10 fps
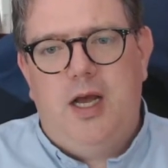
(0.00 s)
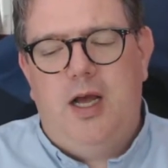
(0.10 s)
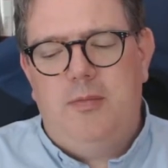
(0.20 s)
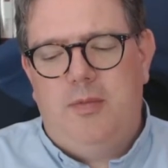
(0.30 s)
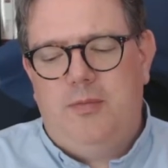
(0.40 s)

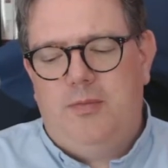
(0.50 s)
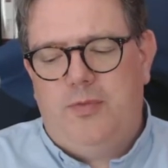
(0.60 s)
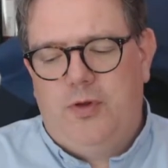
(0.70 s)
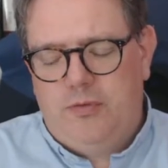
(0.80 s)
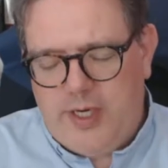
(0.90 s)
Um,
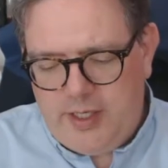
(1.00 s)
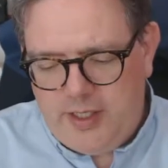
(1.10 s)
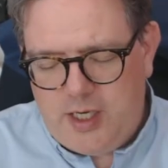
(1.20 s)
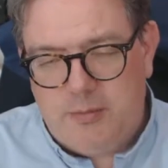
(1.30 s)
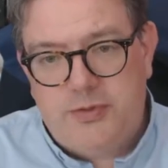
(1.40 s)
the
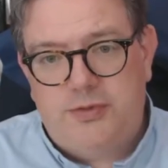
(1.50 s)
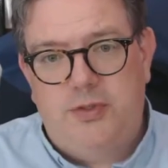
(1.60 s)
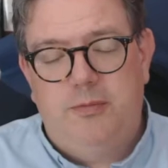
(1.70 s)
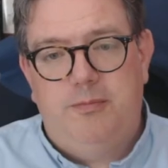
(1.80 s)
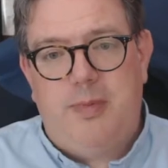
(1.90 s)
reading comes
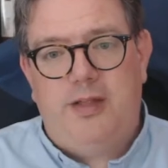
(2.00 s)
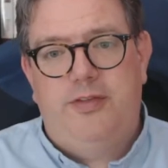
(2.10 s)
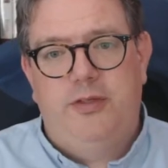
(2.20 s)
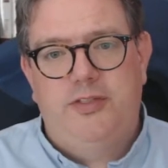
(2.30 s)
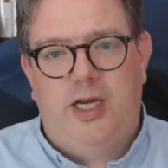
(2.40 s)
from
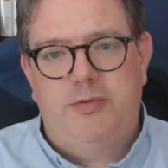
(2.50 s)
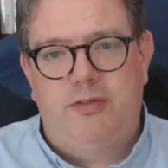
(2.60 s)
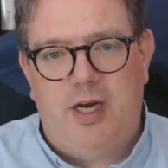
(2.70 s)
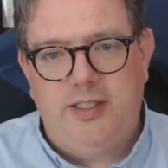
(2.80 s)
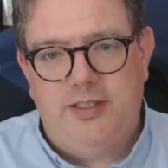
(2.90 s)
Matthew
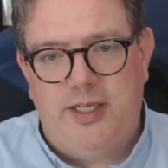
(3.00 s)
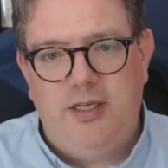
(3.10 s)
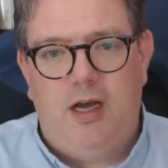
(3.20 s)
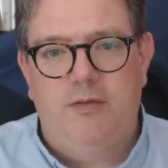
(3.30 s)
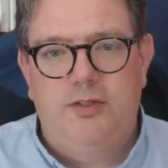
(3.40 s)
chapter
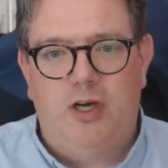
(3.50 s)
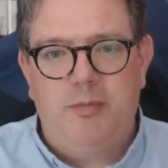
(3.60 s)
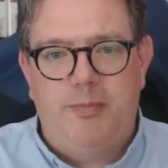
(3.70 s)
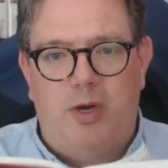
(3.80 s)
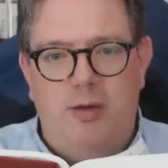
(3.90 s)
18. I've
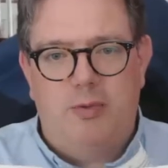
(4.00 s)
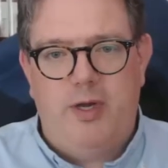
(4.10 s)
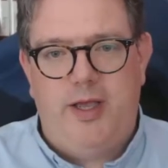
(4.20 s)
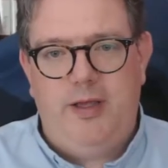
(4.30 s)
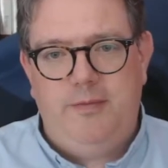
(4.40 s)
got my Bible
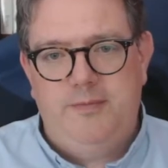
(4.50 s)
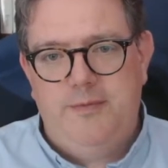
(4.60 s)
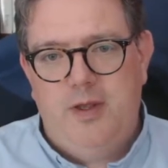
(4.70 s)
here.